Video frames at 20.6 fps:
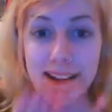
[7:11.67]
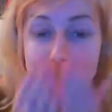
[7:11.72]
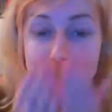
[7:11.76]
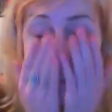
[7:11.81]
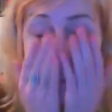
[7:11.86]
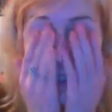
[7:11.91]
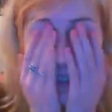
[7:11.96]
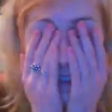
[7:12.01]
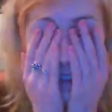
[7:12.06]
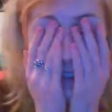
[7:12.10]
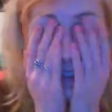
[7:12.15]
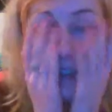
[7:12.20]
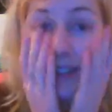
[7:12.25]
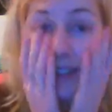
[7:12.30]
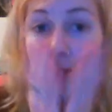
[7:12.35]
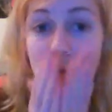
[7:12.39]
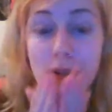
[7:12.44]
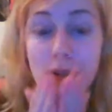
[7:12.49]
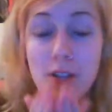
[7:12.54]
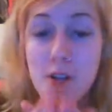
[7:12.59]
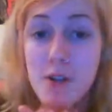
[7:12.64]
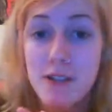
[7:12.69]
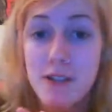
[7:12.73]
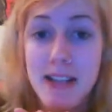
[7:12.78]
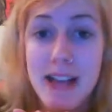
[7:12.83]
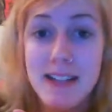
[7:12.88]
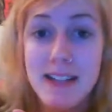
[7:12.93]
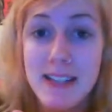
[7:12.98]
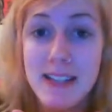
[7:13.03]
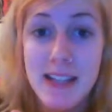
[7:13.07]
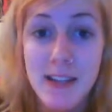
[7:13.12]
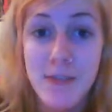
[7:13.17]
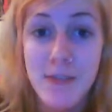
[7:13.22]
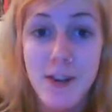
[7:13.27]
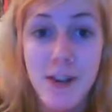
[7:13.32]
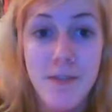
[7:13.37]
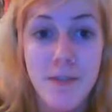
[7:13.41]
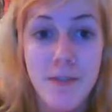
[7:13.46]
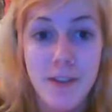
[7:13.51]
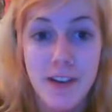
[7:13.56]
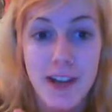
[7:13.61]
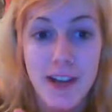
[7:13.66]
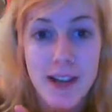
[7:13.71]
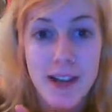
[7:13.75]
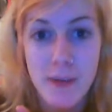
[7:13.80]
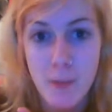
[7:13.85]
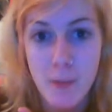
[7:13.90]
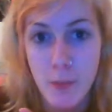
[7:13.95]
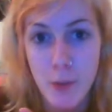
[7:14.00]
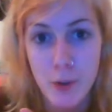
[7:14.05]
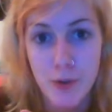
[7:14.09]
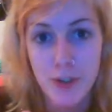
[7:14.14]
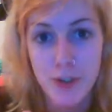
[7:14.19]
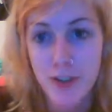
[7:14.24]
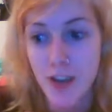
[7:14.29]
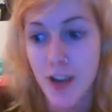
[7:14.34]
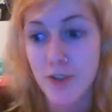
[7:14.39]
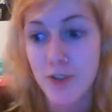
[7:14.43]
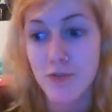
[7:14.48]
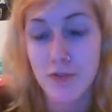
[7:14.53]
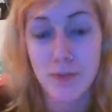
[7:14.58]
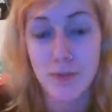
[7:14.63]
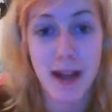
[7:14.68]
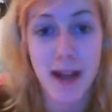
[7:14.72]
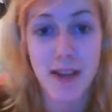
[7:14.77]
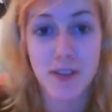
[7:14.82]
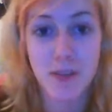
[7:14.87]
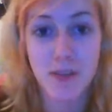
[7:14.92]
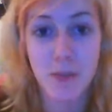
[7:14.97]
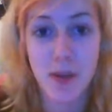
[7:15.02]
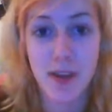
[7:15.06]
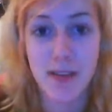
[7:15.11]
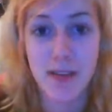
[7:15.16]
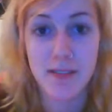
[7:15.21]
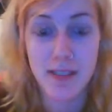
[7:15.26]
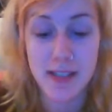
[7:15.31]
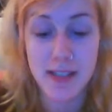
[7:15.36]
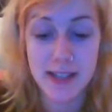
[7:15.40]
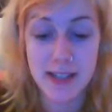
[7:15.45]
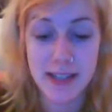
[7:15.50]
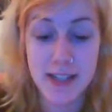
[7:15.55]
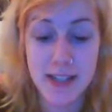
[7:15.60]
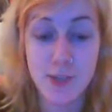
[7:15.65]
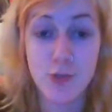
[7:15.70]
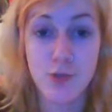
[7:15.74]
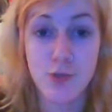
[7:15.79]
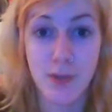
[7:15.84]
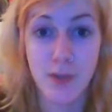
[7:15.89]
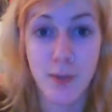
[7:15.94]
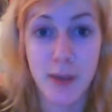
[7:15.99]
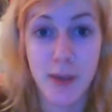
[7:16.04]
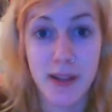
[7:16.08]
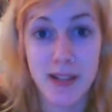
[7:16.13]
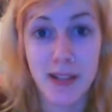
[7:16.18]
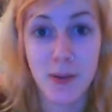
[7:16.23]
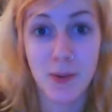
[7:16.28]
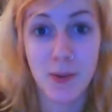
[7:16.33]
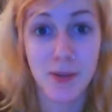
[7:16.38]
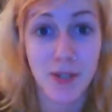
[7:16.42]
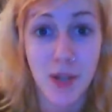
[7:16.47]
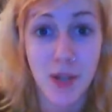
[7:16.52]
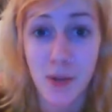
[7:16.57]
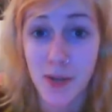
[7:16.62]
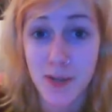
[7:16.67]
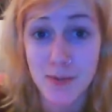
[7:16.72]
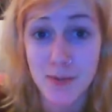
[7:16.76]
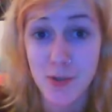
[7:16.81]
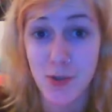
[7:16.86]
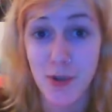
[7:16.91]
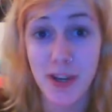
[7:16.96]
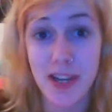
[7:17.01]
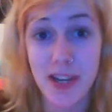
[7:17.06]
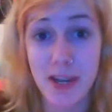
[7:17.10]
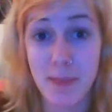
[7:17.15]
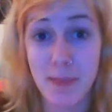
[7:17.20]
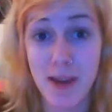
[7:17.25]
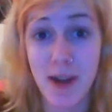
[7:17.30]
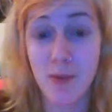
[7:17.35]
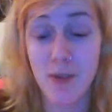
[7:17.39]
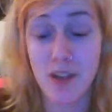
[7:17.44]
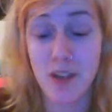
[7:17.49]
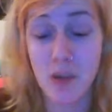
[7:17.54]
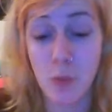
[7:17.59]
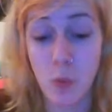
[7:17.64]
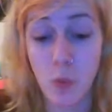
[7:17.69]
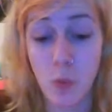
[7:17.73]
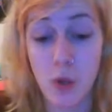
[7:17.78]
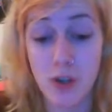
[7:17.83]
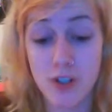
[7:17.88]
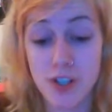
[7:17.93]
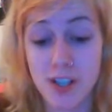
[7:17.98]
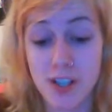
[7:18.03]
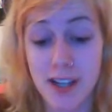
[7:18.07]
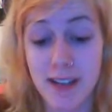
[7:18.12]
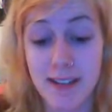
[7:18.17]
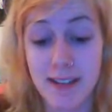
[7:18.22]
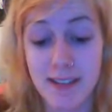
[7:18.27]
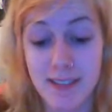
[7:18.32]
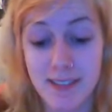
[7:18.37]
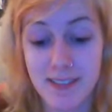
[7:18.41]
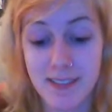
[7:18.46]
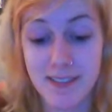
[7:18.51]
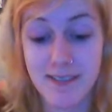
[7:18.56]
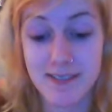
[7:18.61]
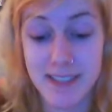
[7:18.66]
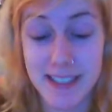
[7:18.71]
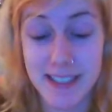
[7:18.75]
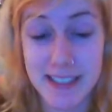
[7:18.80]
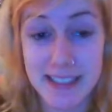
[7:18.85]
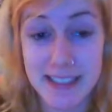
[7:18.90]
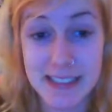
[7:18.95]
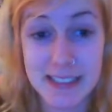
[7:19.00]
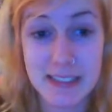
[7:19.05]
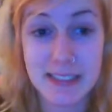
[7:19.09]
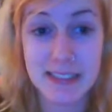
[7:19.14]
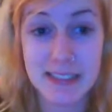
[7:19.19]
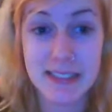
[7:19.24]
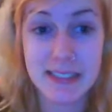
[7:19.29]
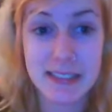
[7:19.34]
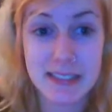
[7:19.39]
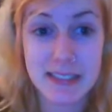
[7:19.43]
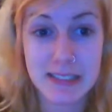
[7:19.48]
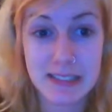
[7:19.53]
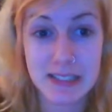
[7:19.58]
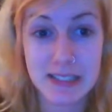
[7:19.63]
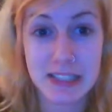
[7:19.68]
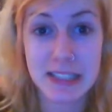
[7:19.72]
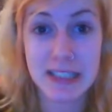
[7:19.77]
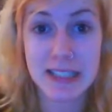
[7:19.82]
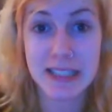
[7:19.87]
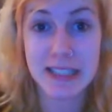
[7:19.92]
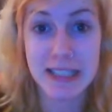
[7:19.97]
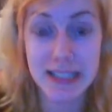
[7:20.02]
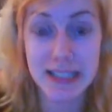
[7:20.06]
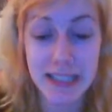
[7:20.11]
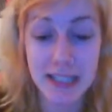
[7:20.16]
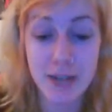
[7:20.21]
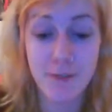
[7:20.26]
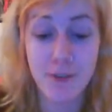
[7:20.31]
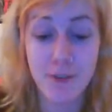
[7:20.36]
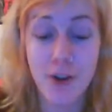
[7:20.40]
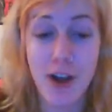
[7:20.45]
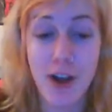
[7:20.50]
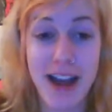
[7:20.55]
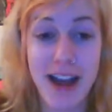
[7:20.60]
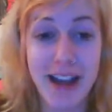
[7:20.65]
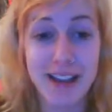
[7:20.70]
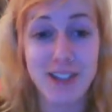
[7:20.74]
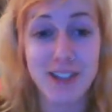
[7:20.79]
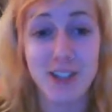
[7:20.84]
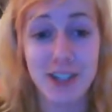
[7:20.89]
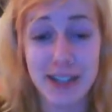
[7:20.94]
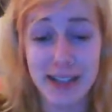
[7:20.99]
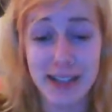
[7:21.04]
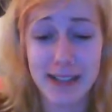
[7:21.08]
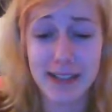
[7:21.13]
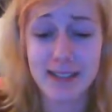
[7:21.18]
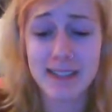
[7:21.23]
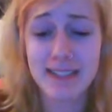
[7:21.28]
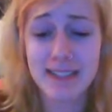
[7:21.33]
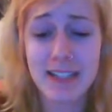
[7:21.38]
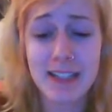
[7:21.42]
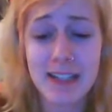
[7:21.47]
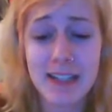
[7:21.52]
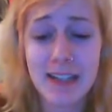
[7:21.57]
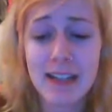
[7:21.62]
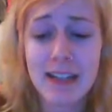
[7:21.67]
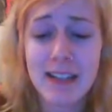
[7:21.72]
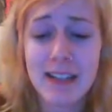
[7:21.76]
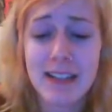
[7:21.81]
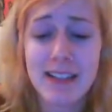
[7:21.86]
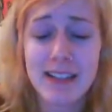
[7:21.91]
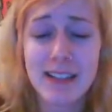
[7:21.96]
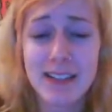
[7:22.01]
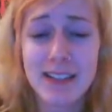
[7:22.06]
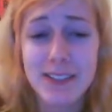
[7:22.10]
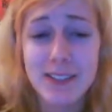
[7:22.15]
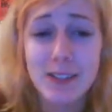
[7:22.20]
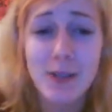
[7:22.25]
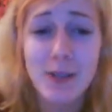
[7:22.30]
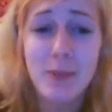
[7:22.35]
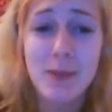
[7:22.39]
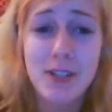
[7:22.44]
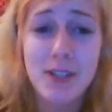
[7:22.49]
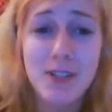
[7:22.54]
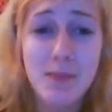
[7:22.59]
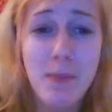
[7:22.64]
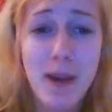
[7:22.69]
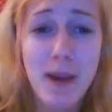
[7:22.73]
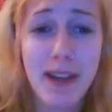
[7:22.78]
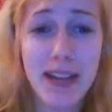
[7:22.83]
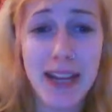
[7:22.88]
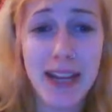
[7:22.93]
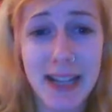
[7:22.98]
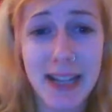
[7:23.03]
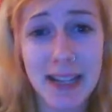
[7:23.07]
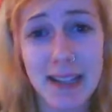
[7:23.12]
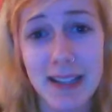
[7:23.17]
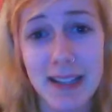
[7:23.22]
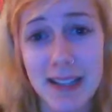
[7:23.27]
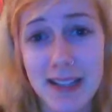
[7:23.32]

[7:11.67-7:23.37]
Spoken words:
And anyone who's had to give over like more than £100 worth in literal money will know what I'm talking about. When you watch it, like, just leave your hand. You're like, oh, so much money.